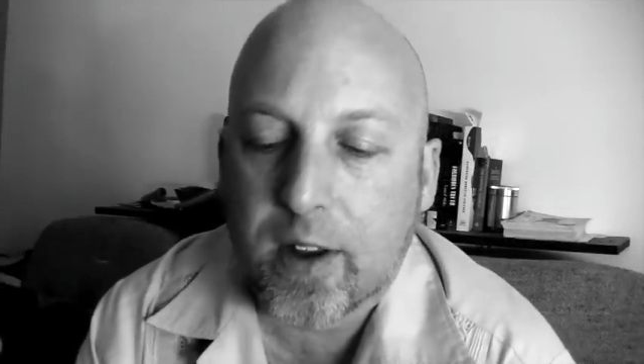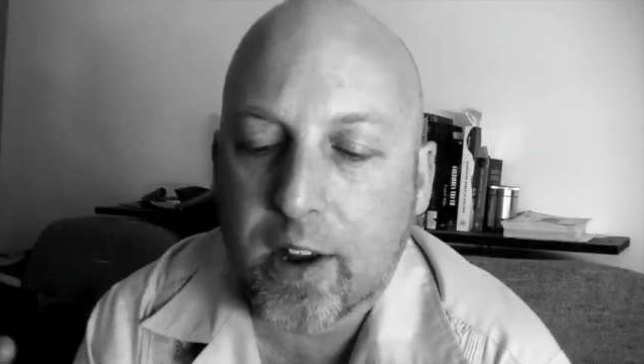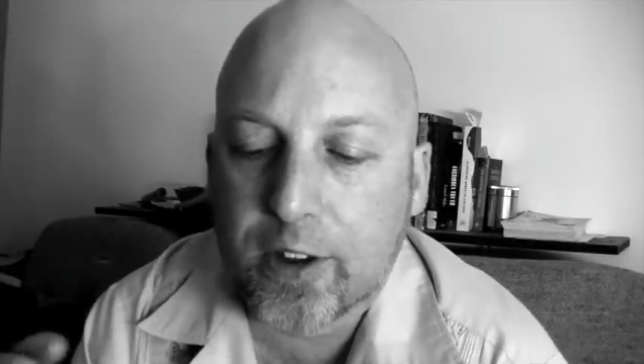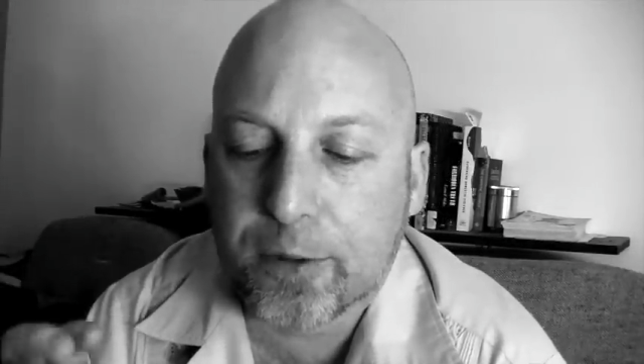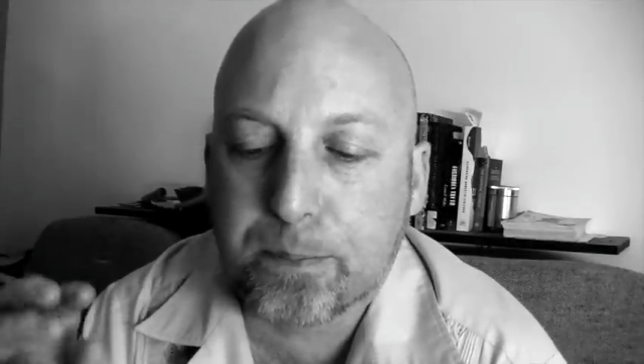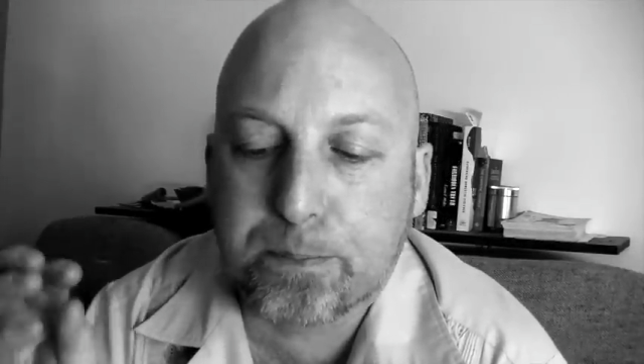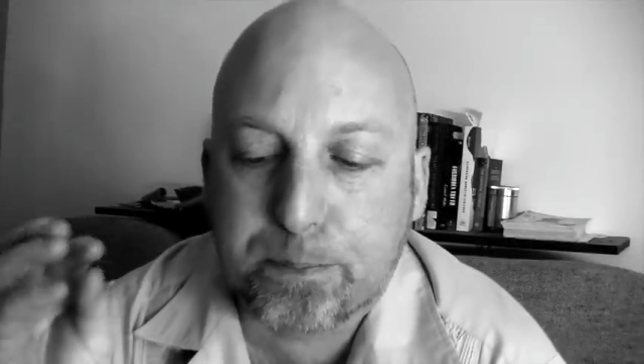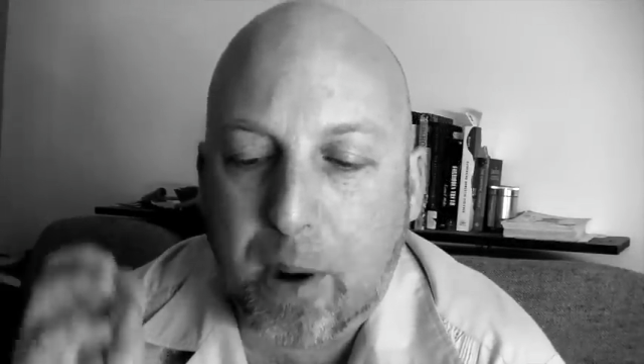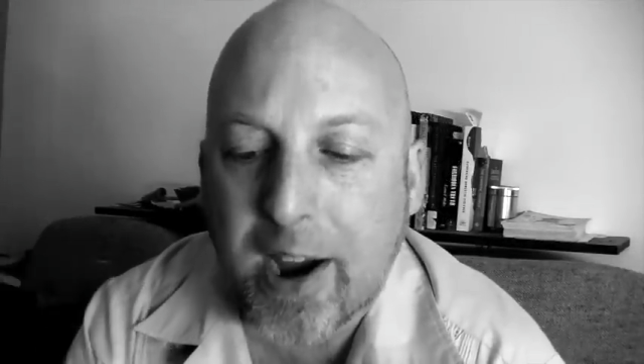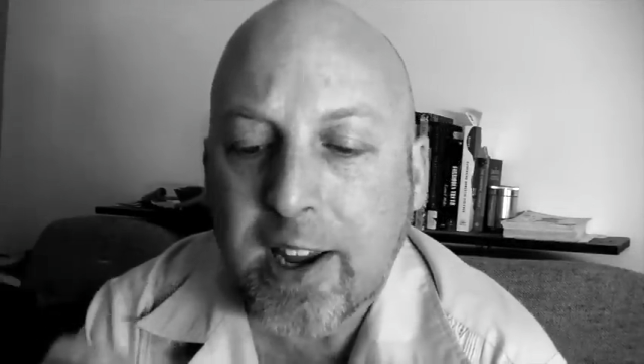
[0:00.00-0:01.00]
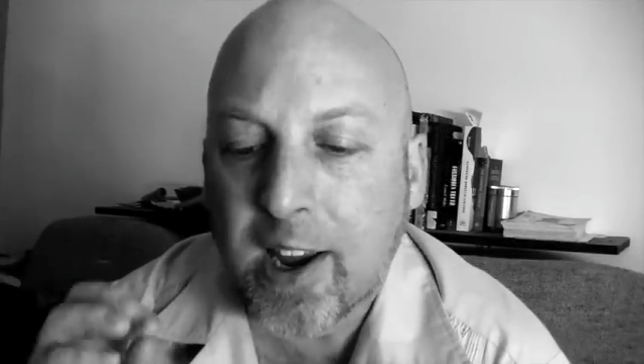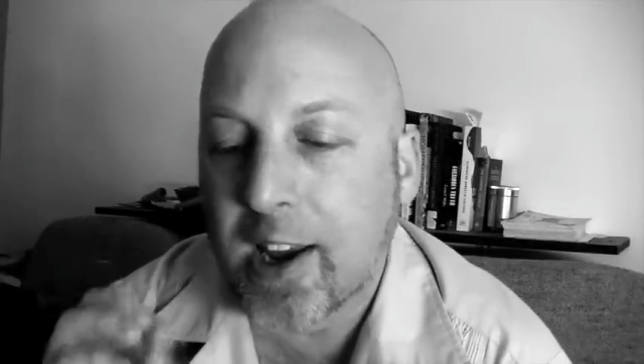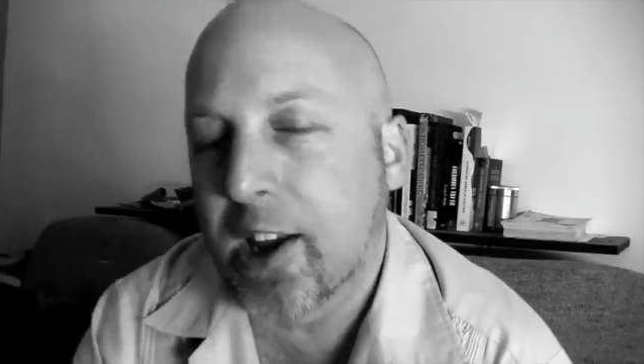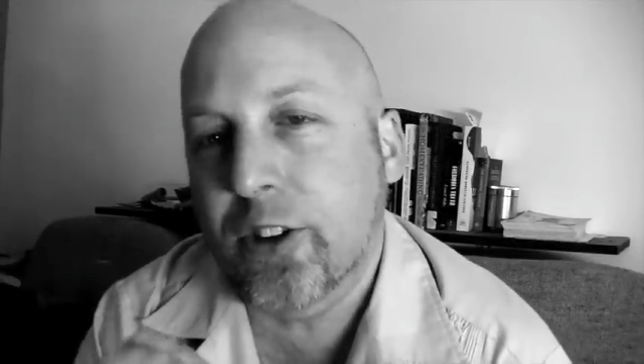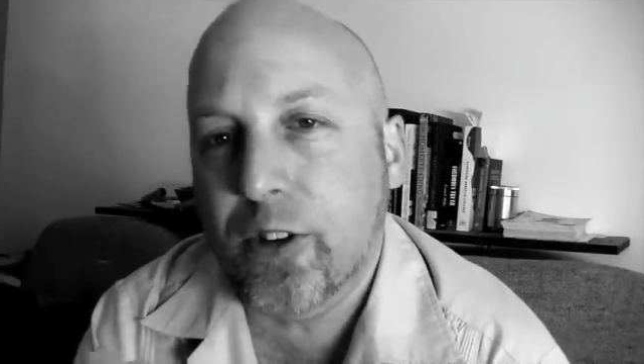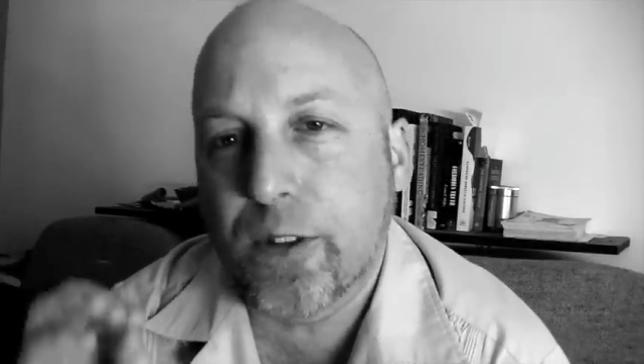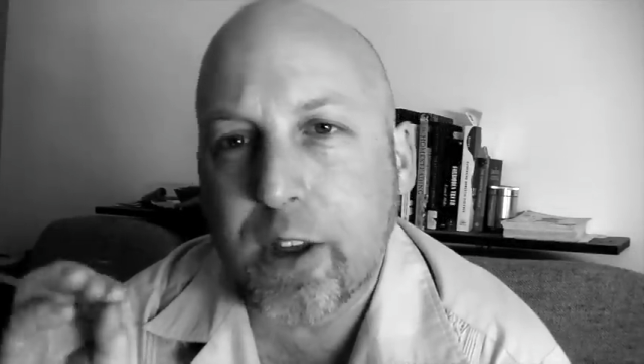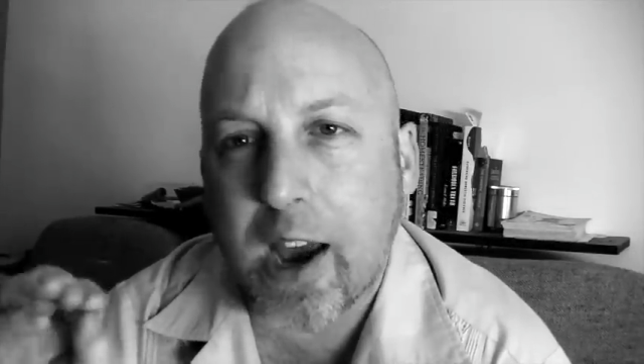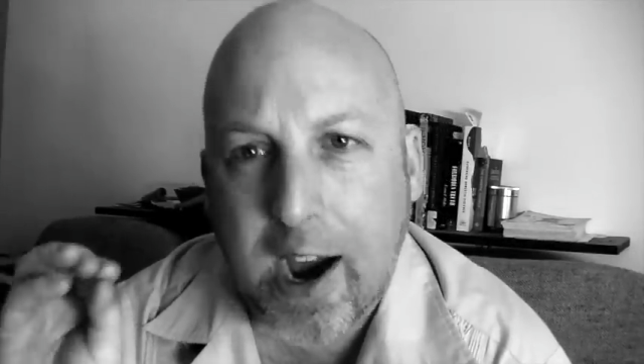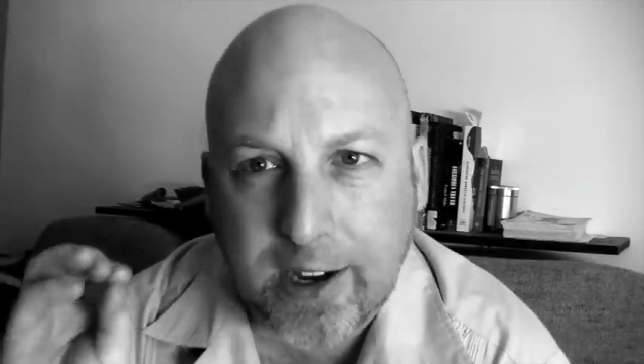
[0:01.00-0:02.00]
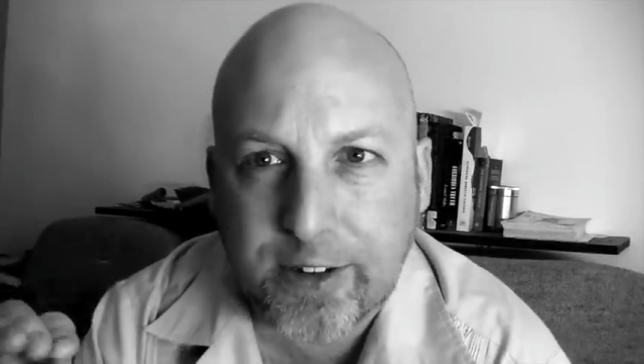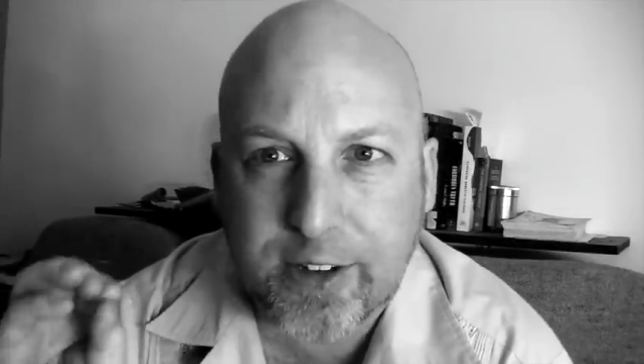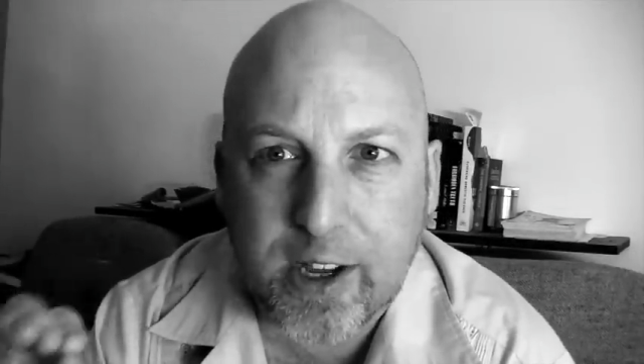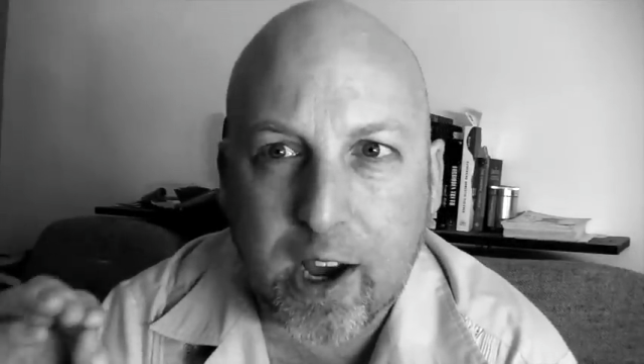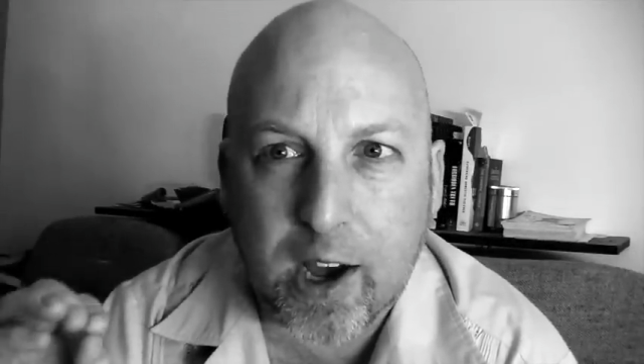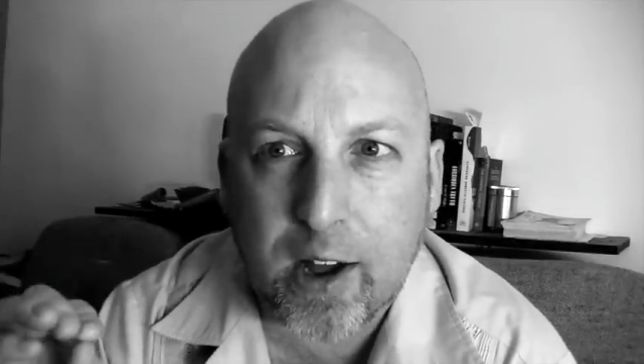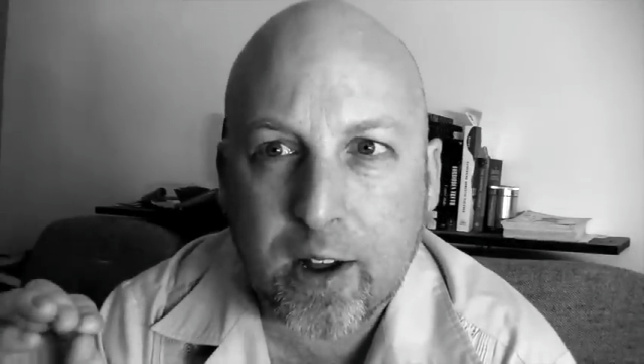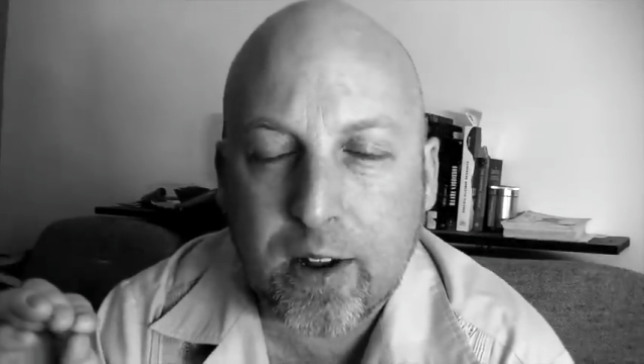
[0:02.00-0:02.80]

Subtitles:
is buying into the idea